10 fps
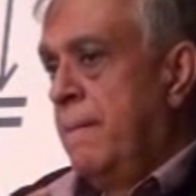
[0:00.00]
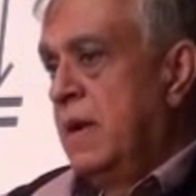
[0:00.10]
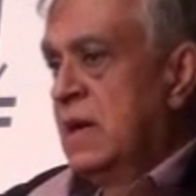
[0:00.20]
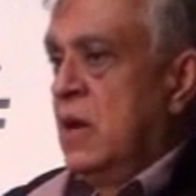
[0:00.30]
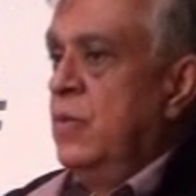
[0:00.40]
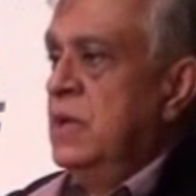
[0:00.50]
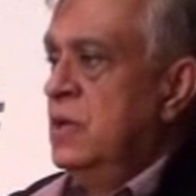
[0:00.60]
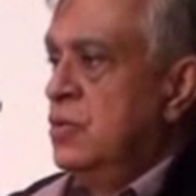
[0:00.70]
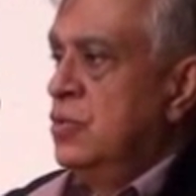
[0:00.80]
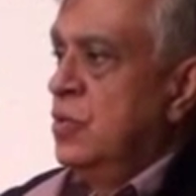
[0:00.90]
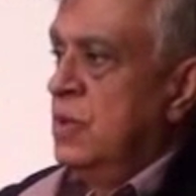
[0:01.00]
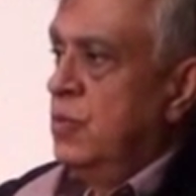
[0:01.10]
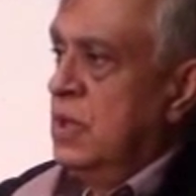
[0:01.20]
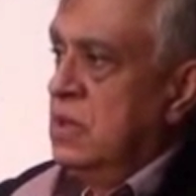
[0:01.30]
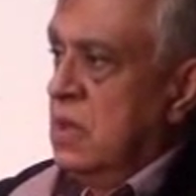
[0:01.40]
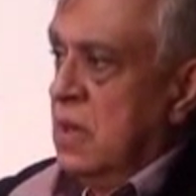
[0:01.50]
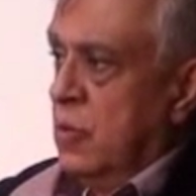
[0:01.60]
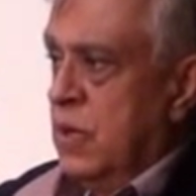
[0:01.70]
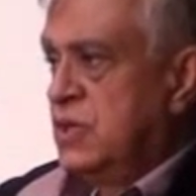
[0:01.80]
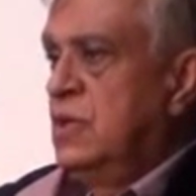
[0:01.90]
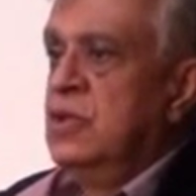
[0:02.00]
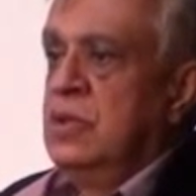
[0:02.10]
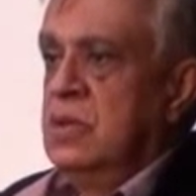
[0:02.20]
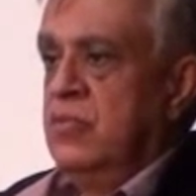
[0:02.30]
but now we need to do it with Western